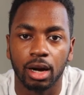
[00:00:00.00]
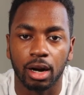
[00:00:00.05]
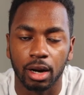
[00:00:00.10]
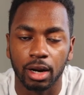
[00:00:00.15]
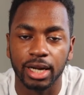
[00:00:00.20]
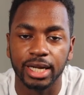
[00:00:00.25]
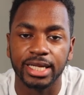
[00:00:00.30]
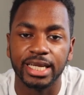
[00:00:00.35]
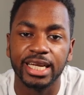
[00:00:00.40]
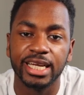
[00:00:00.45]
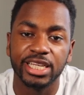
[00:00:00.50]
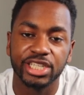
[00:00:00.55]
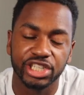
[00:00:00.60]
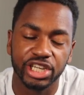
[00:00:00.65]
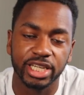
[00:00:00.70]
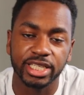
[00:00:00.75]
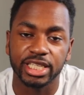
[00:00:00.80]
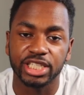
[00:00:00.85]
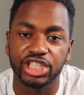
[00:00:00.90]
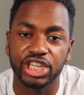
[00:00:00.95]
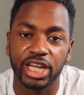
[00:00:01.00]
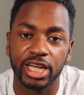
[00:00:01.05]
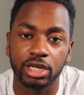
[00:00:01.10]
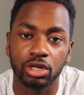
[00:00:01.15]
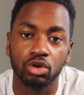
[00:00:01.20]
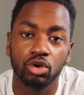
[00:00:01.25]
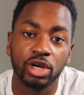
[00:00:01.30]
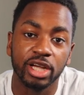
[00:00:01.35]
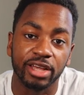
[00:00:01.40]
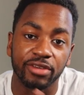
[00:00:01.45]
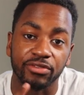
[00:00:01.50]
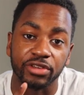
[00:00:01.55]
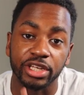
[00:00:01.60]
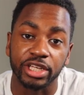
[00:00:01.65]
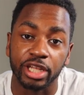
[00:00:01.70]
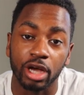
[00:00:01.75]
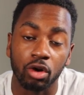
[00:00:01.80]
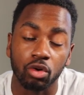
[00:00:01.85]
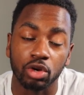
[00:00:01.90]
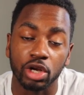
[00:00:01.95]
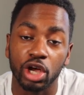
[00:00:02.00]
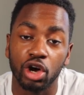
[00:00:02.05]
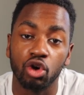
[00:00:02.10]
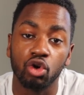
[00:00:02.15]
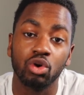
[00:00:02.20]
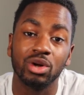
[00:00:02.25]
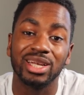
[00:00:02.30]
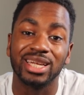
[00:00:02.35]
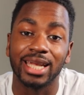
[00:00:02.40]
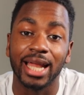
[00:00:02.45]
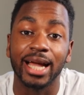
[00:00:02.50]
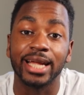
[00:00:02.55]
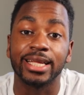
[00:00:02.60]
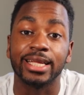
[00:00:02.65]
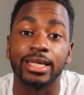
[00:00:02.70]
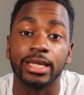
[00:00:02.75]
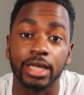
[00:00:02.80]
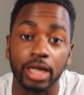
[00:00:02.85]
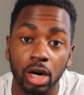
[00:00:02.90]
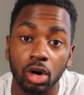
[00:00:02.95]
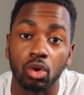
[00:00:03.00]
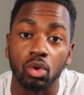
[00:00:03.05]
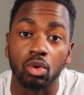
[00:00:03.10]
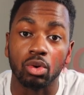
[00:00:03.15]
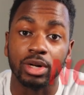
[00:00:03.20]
All right. Check the channel. If you don't know, now you know.